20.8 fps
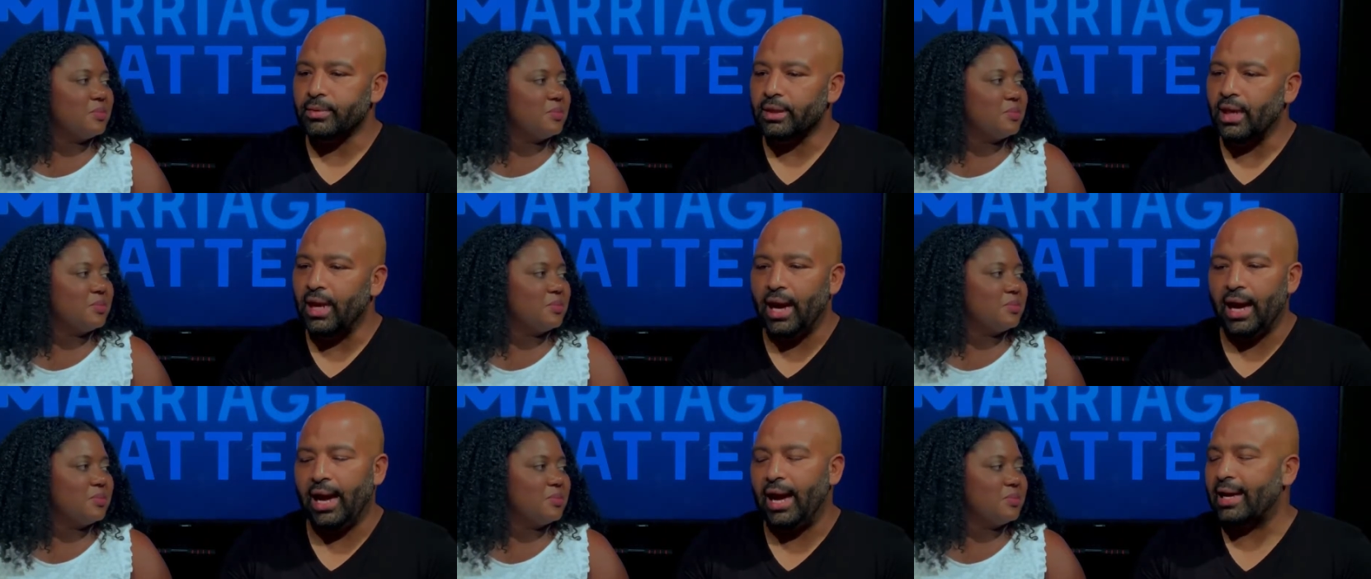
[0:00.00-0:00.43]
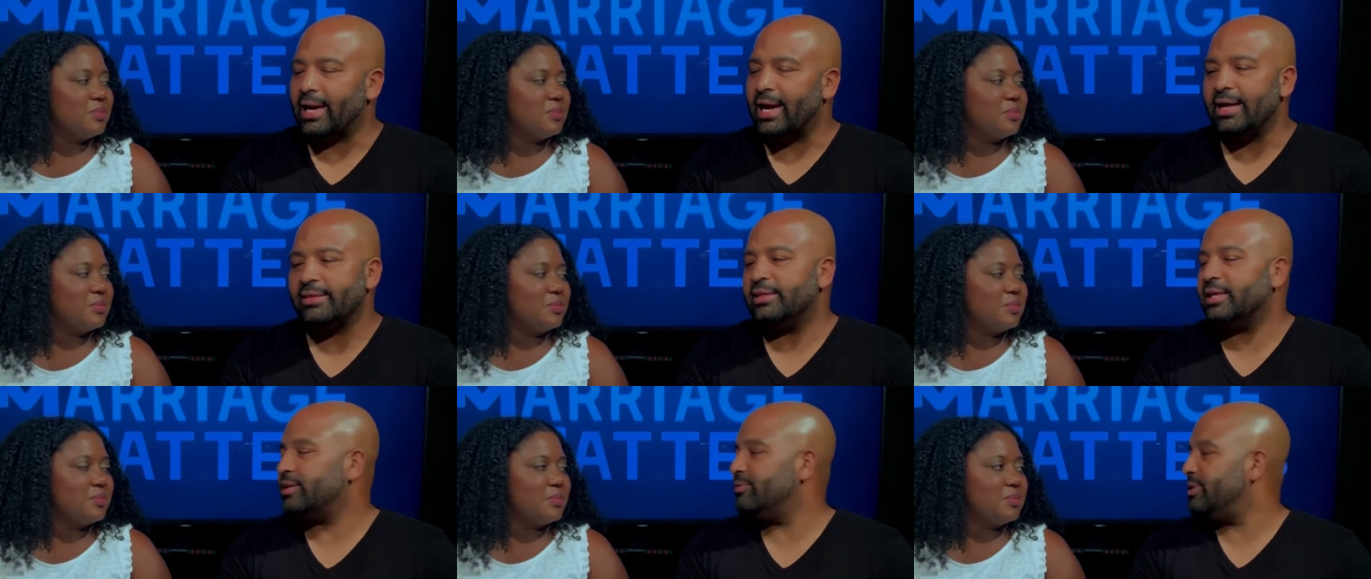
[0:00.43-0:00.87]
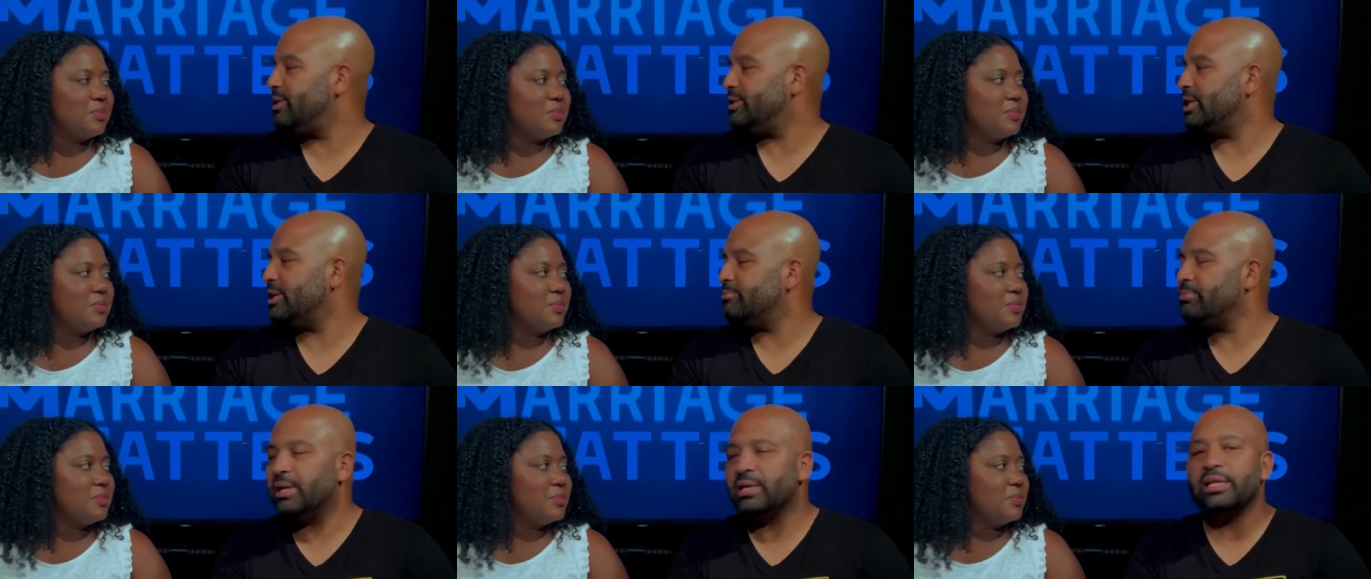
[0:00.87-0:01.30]
Speaker 1: I can't think of
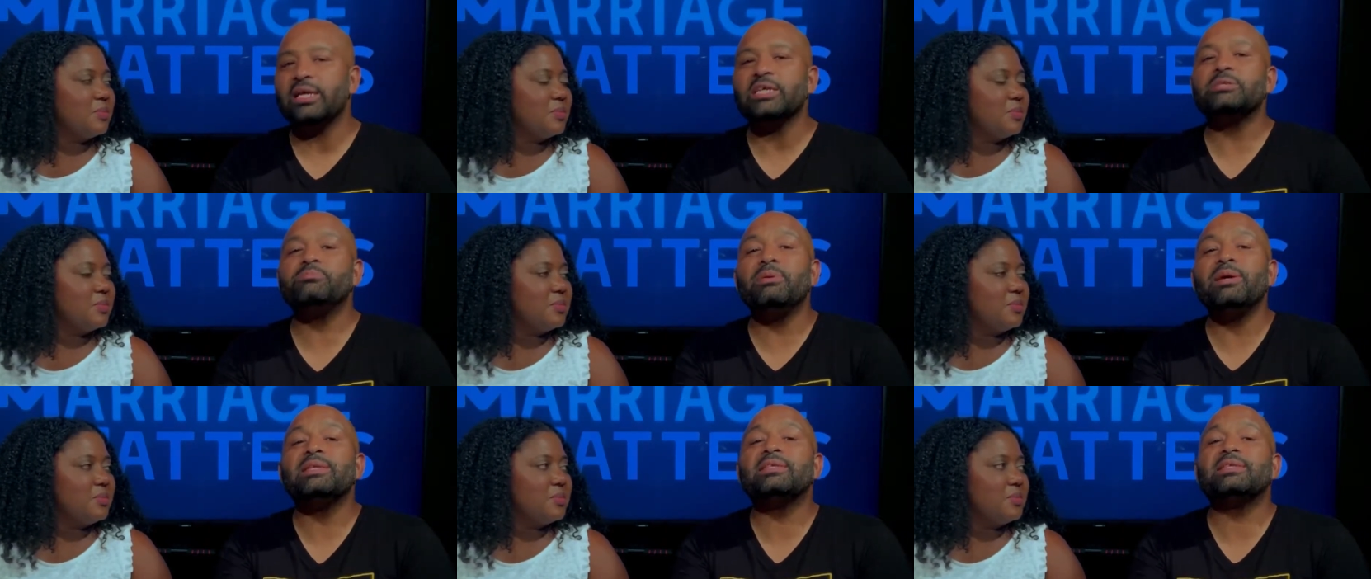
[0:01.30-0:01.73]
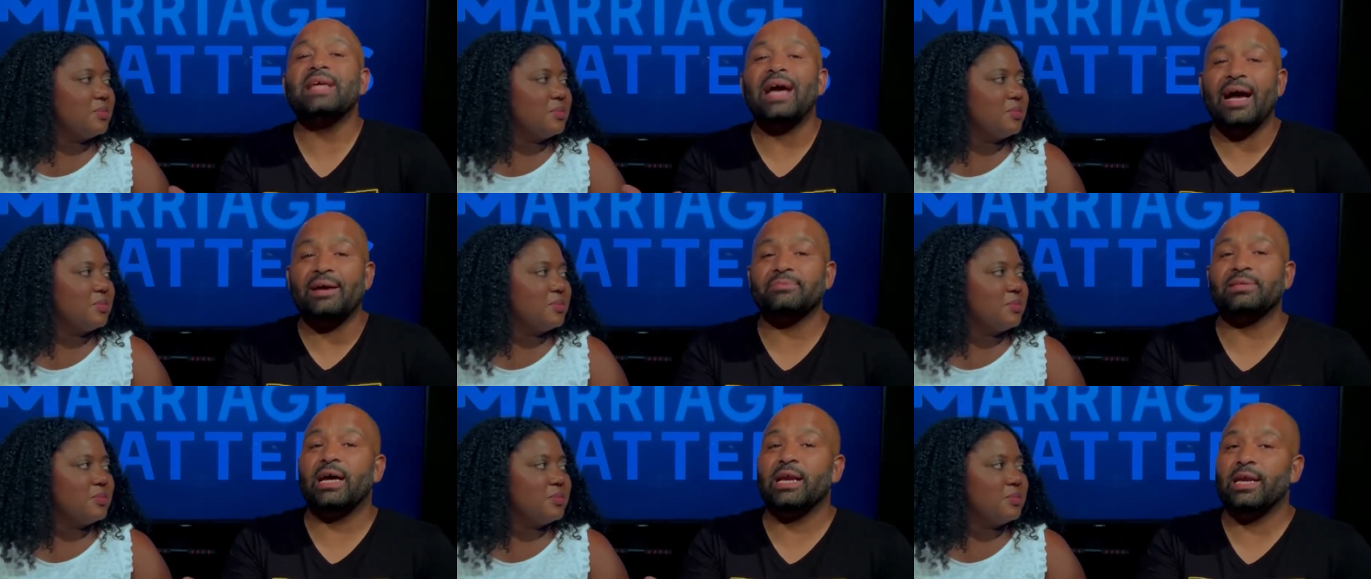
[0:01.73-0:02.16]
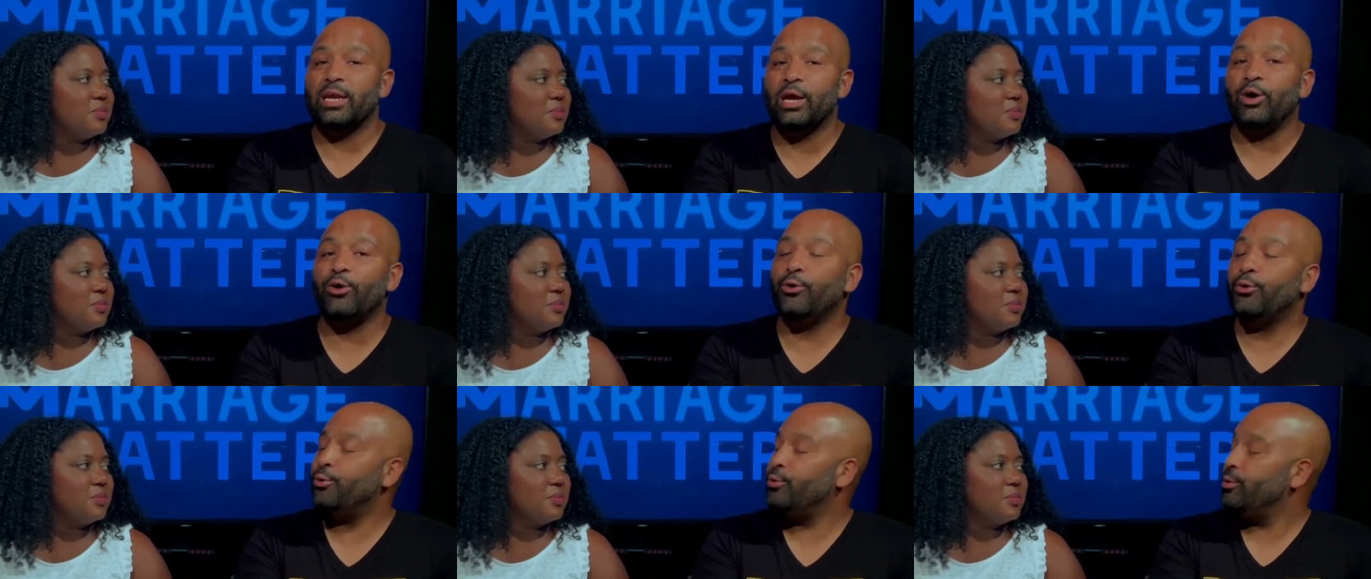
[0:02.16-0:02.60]
anything, but there's been times I
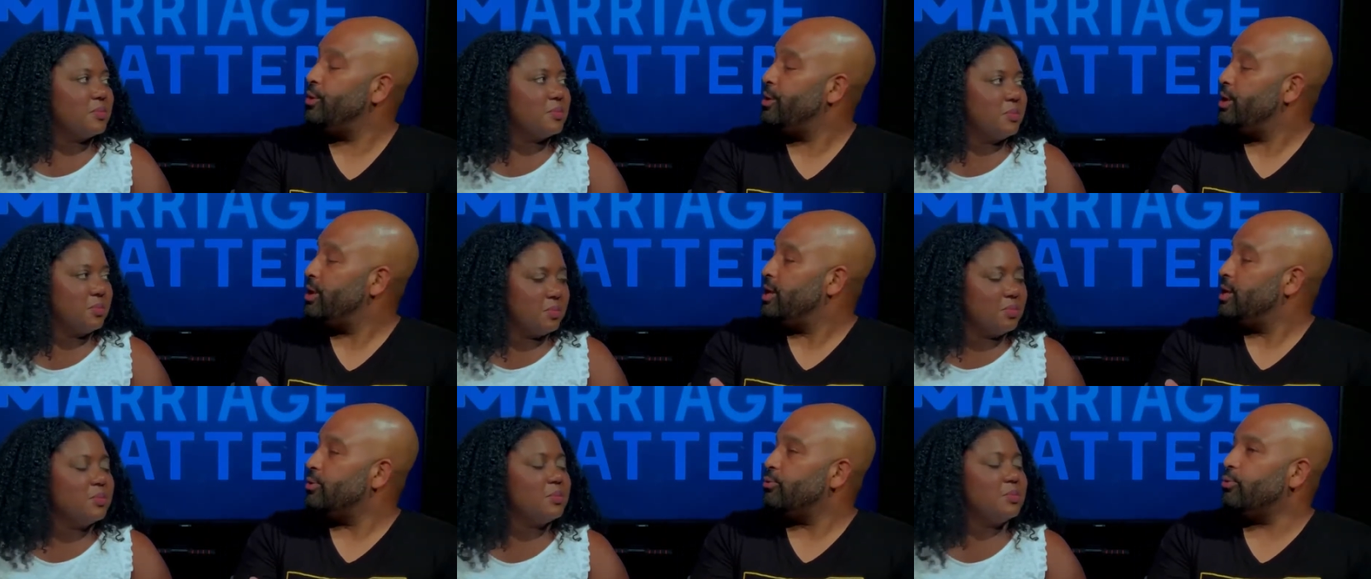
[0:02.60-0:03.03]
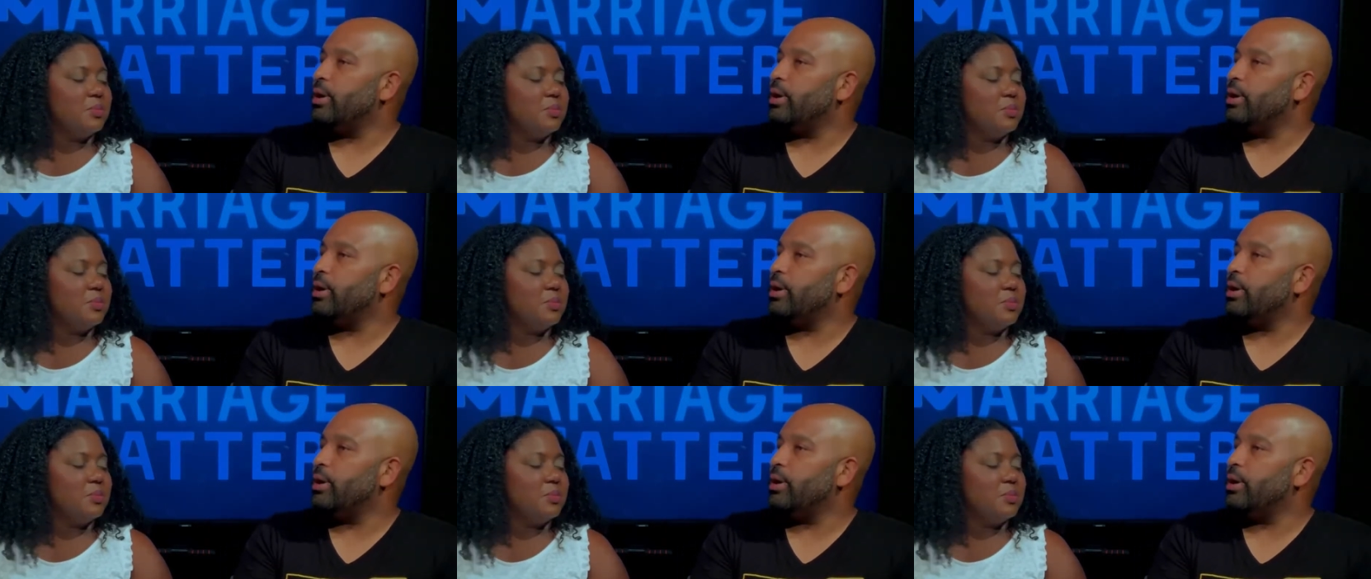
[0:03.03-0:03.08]
know mm-hmm.